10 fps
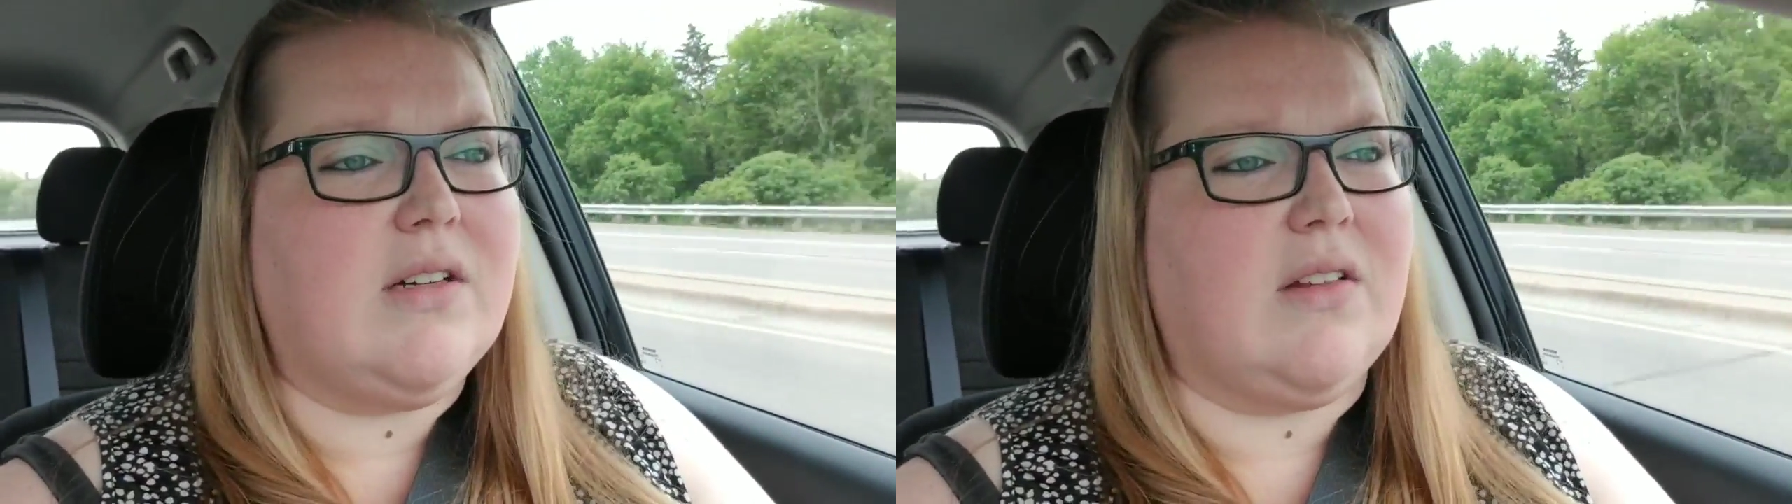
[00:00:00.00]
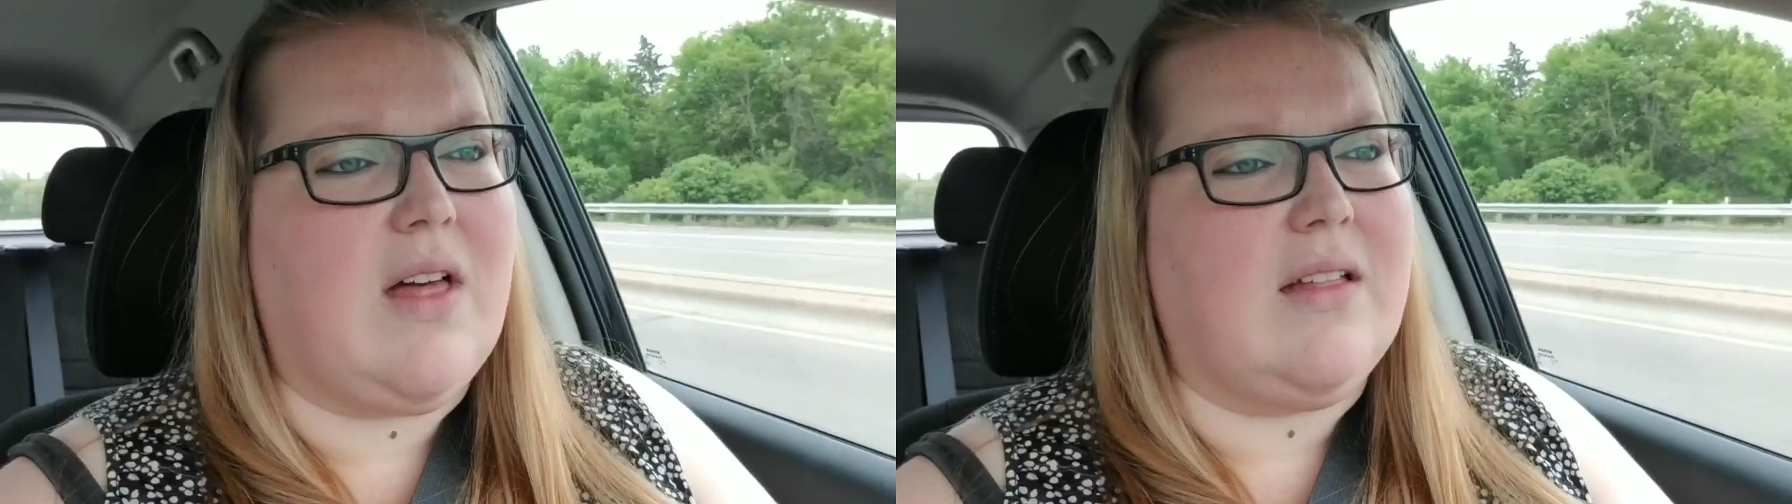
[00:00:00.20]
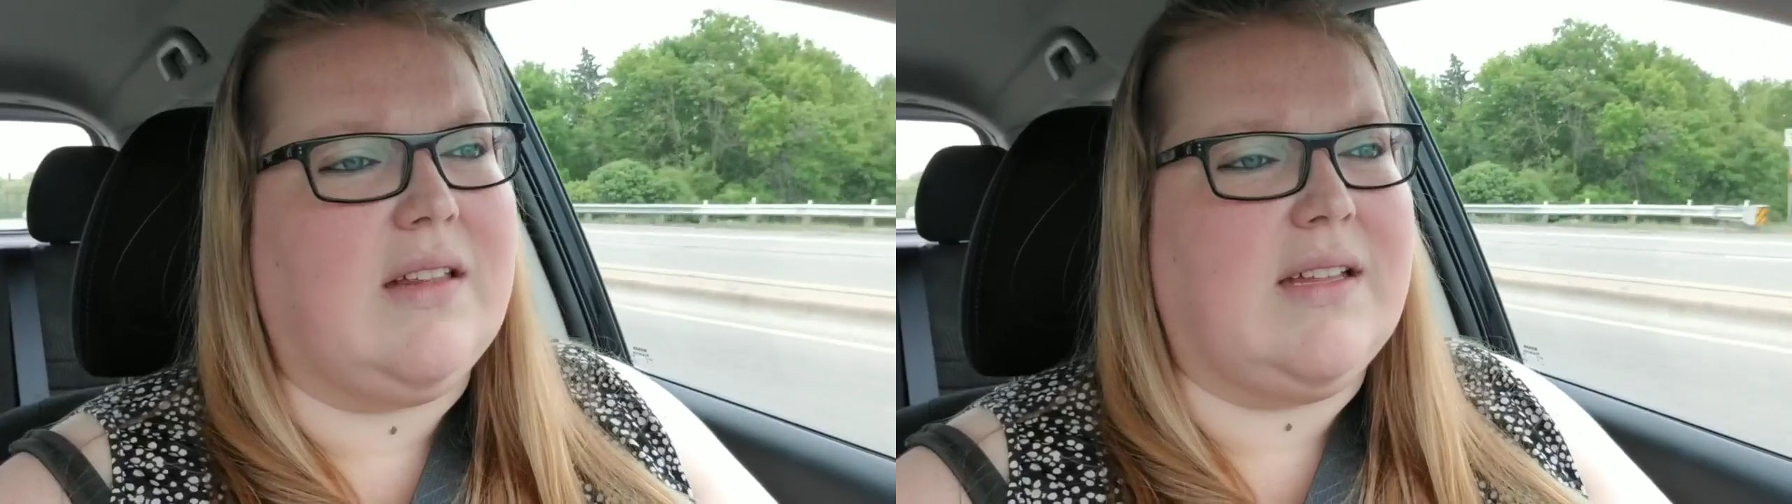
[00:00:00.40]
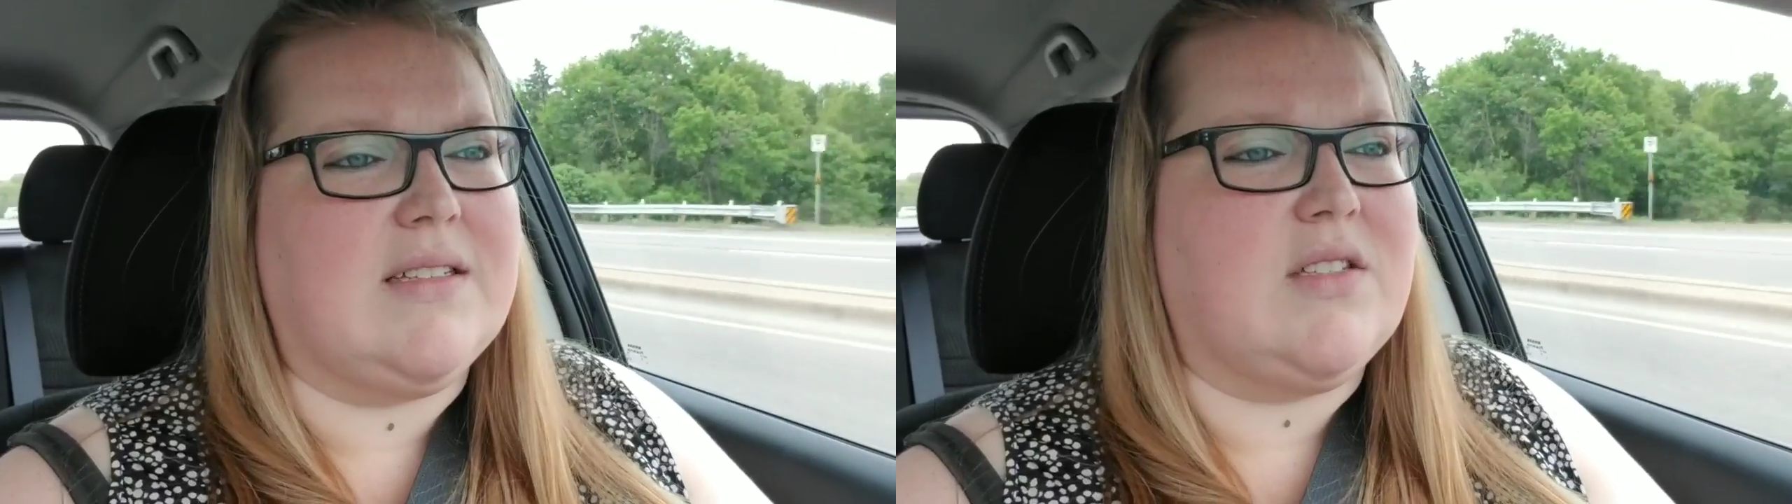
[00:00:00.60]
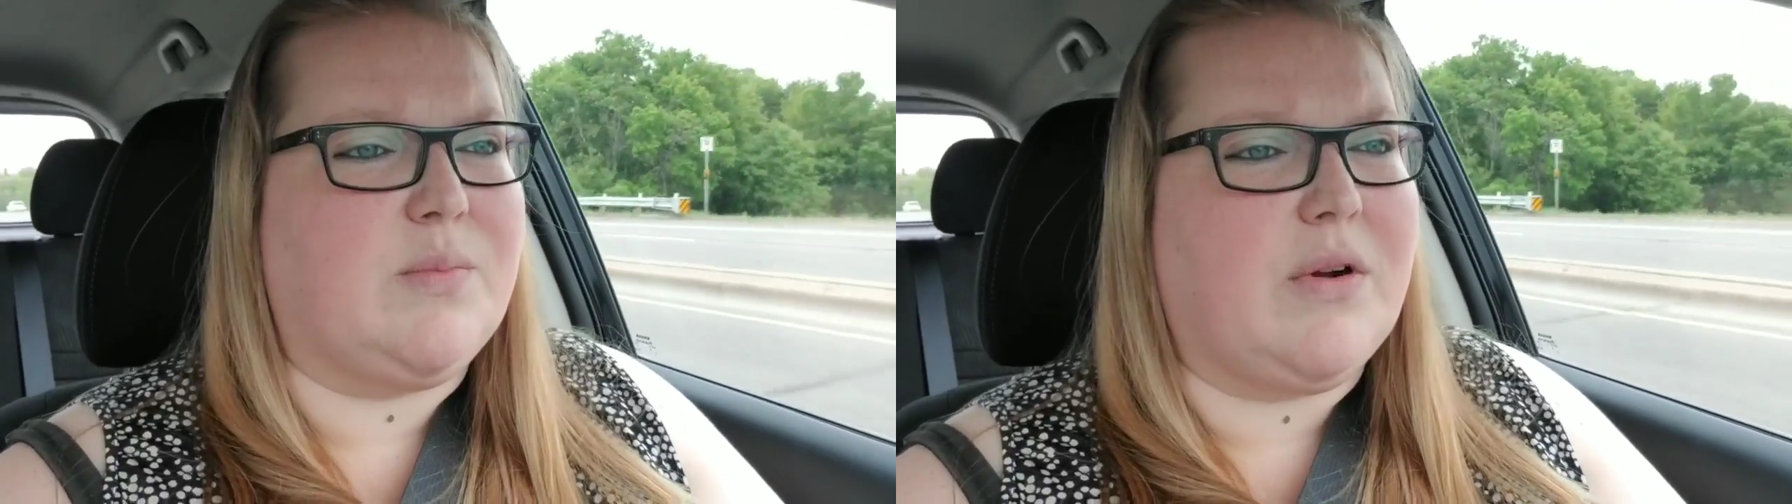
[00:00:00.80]
and a lot less
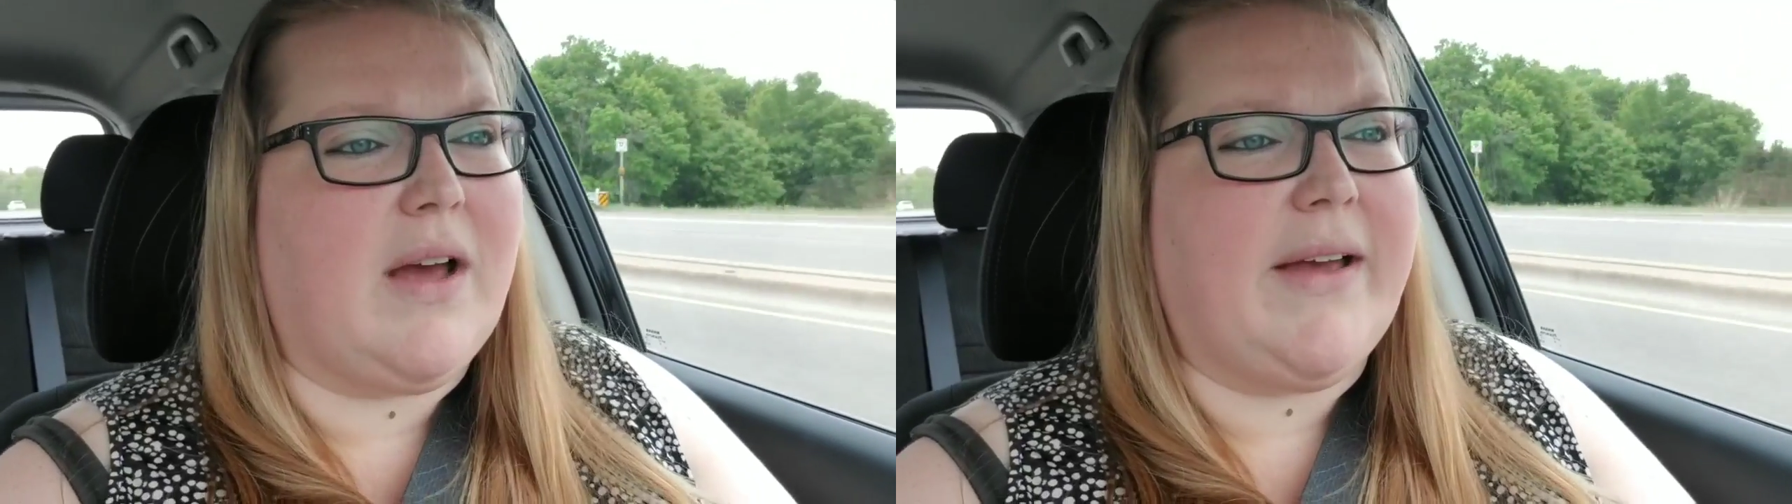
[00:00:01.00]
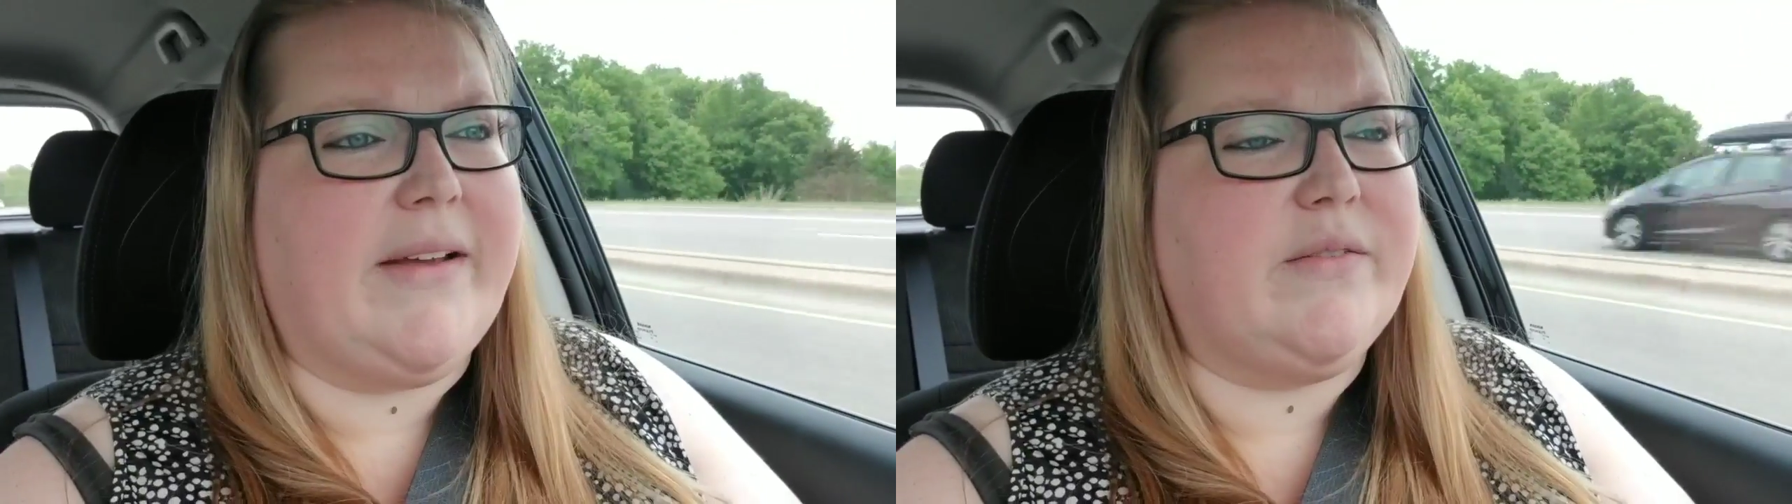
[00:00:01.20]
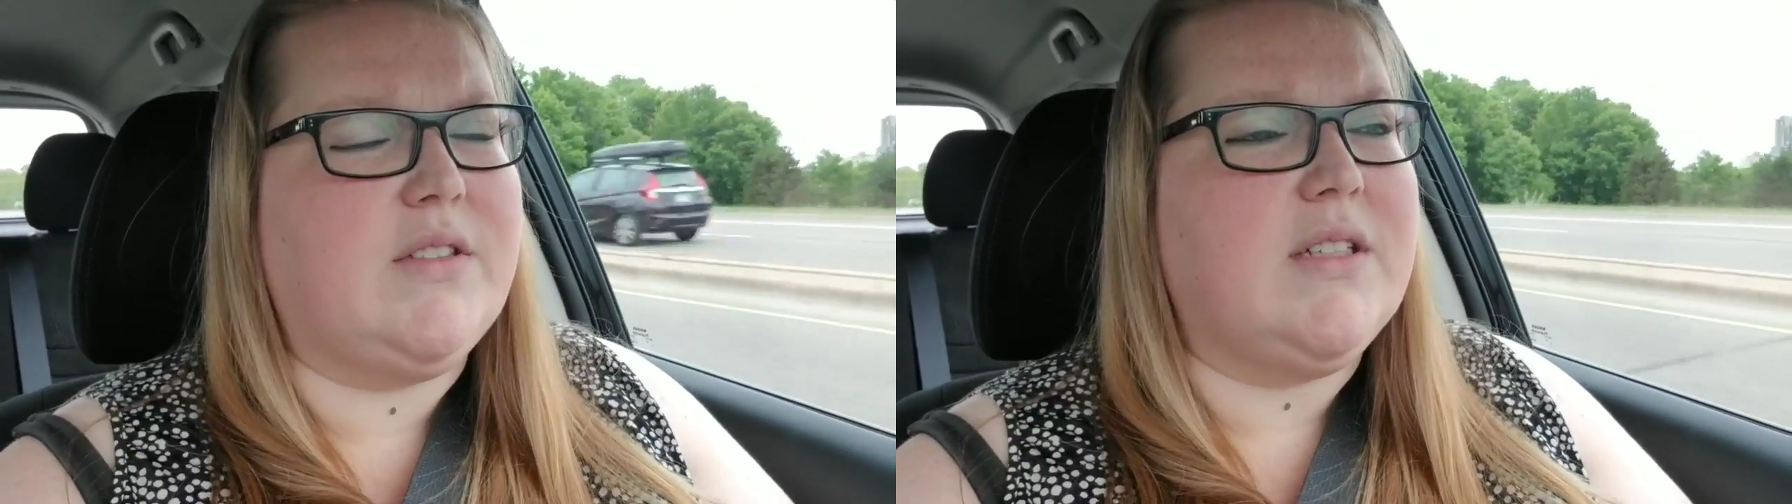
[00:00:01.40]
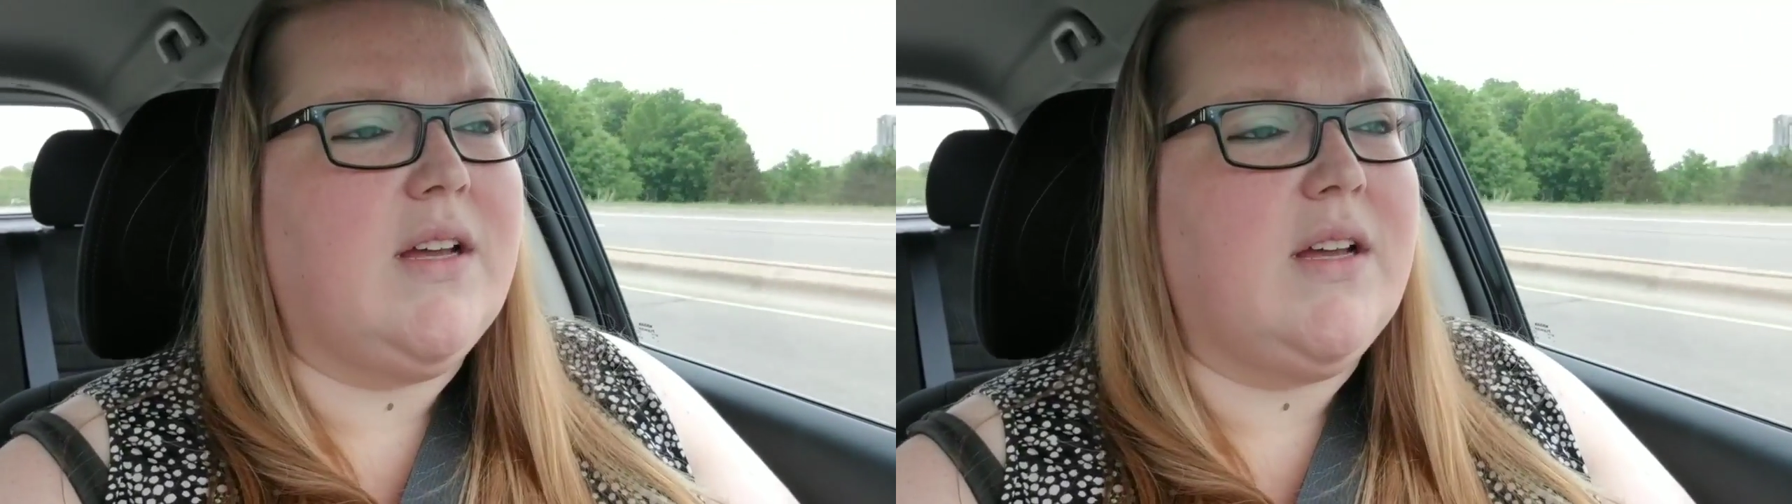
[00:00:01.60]
deprived.